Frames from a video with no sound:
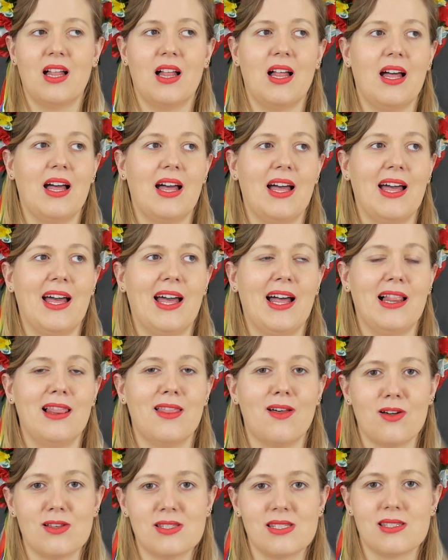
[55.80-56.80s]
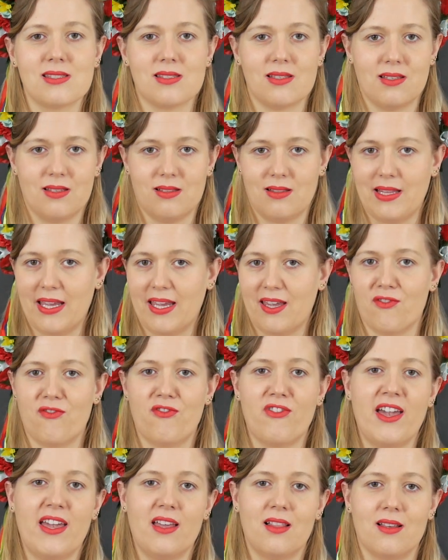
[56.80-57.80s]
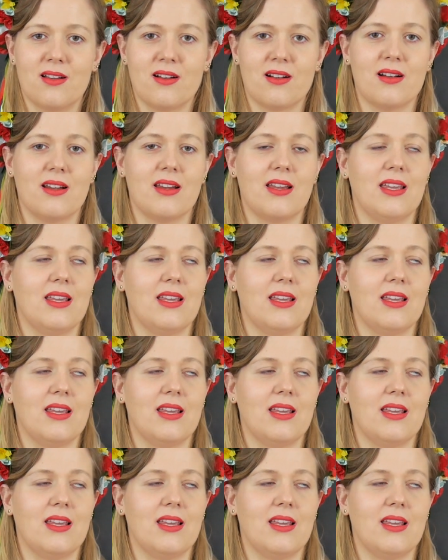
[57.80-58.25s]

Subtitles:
Loss, like a failure